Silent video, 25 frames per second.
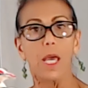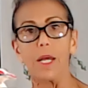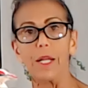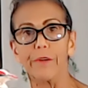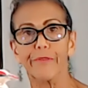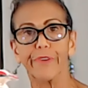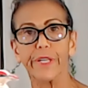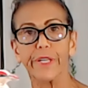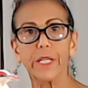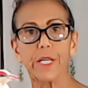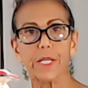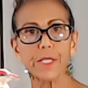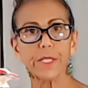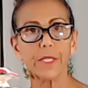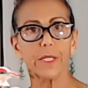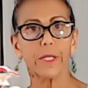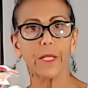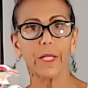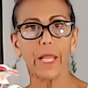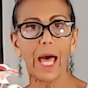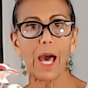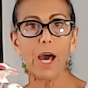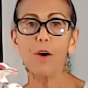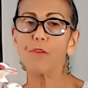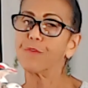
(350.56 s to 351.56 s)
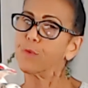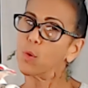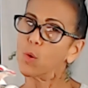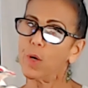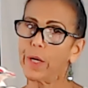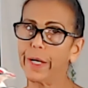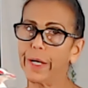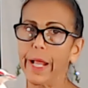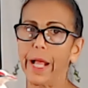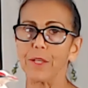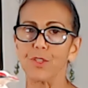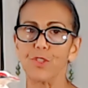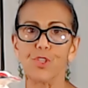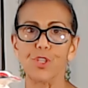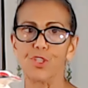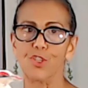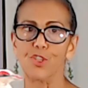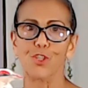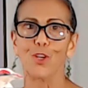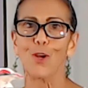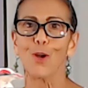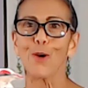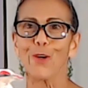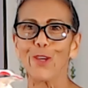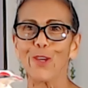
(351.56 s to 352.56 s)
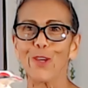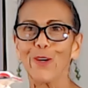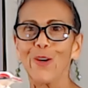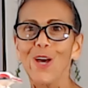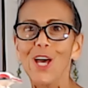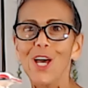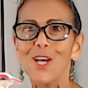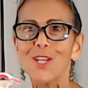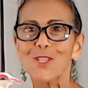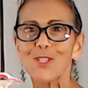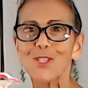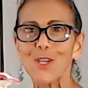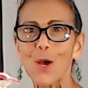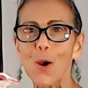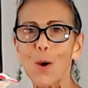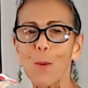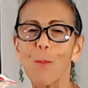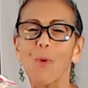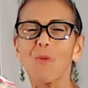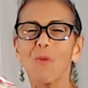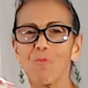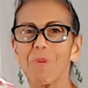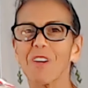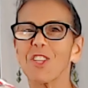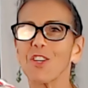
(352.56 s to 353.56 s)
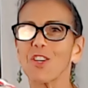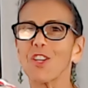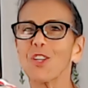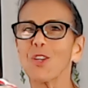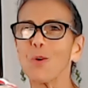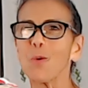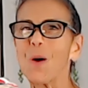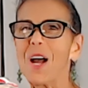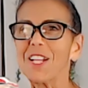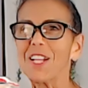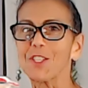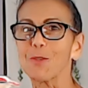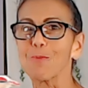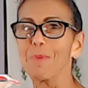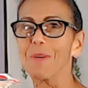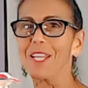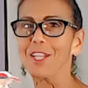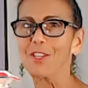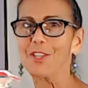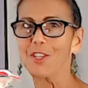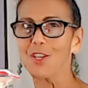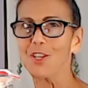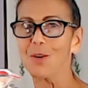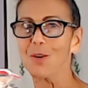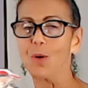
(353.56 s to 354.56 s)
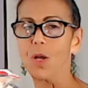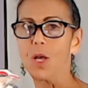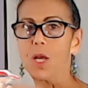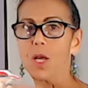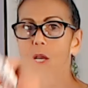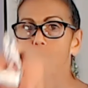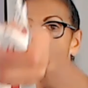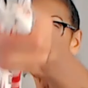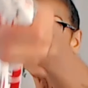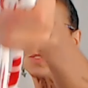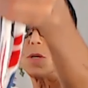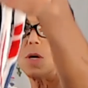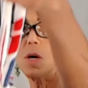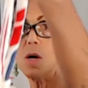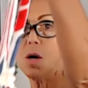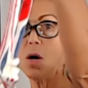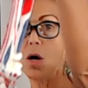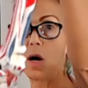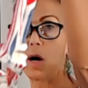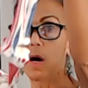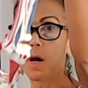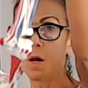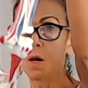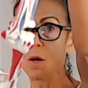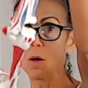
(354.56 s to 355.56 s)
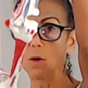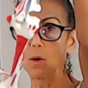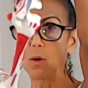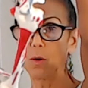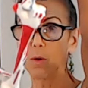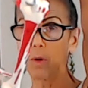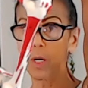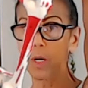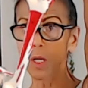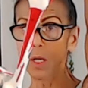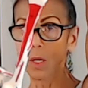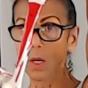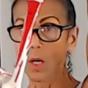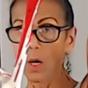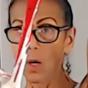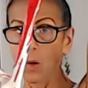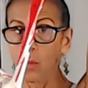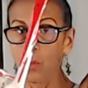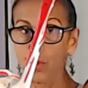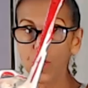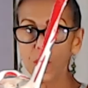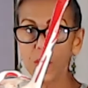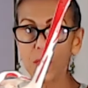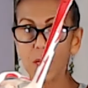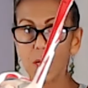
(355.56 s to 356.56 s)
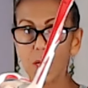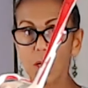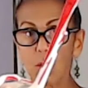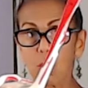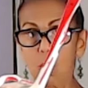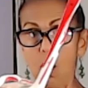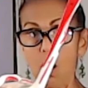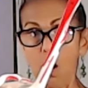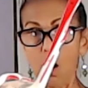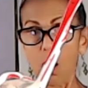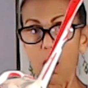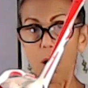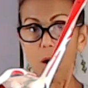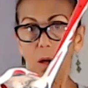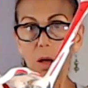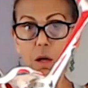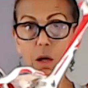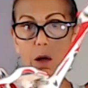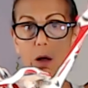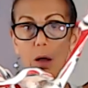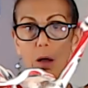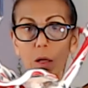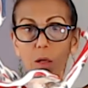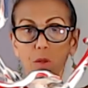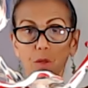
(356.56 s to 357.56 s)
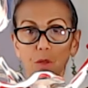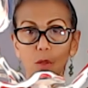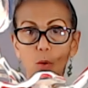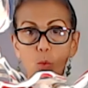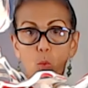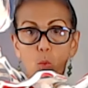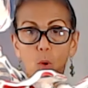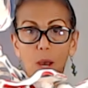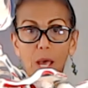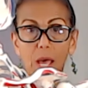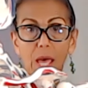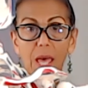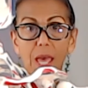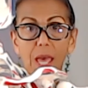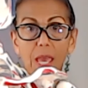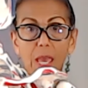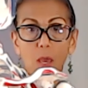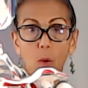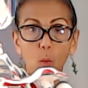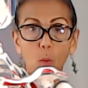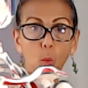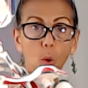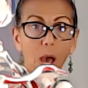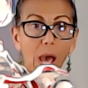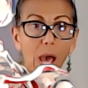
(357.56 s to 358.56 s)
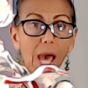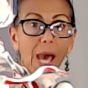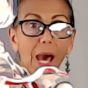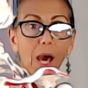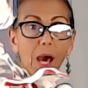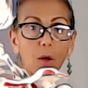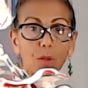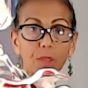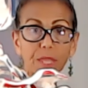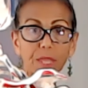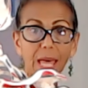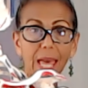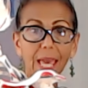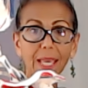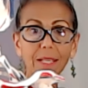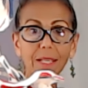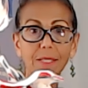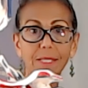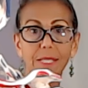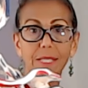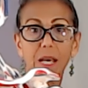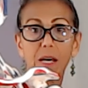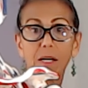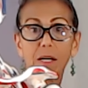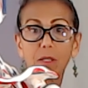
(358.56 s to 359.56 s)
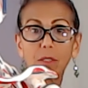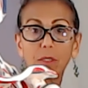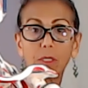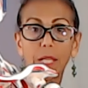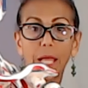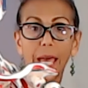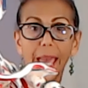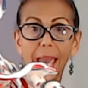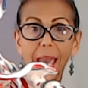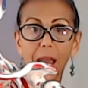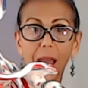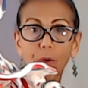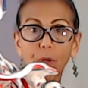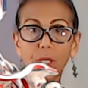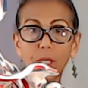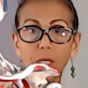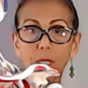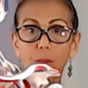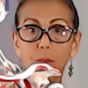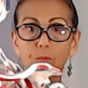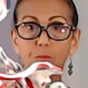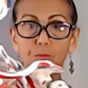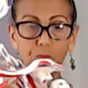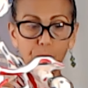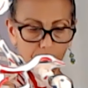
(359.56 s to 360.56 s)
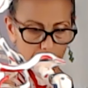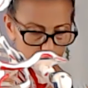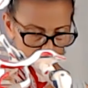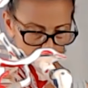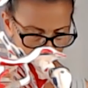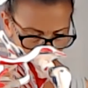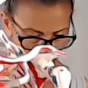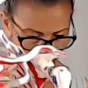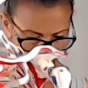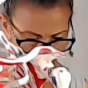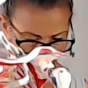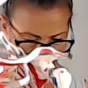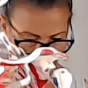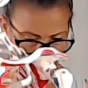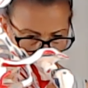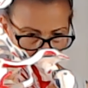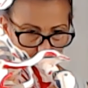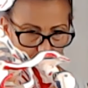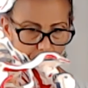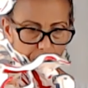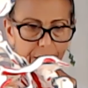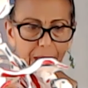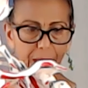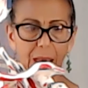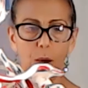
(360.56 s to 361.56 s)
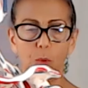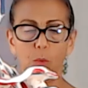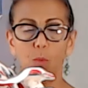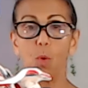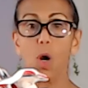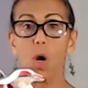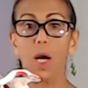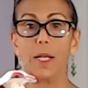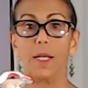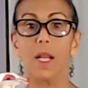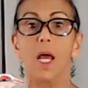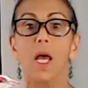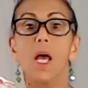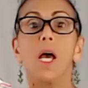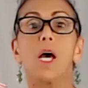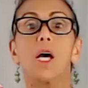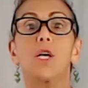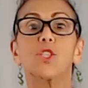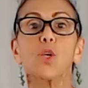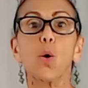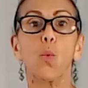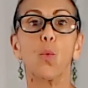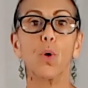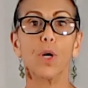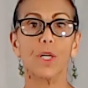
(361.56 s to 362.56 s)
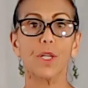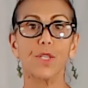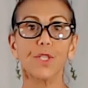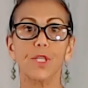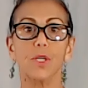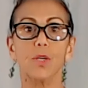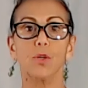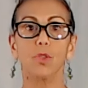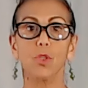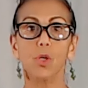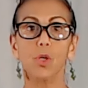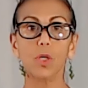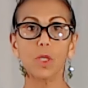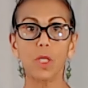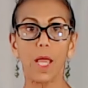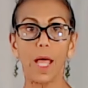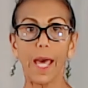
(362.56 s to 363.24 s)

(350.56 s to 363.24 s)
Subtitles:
And if he doesn't allow for it, I'll just show you. So, but you're going to watch me too. So, we go all the way. Wow, thanks, Uncle Harry. You replied on that one. So what does it look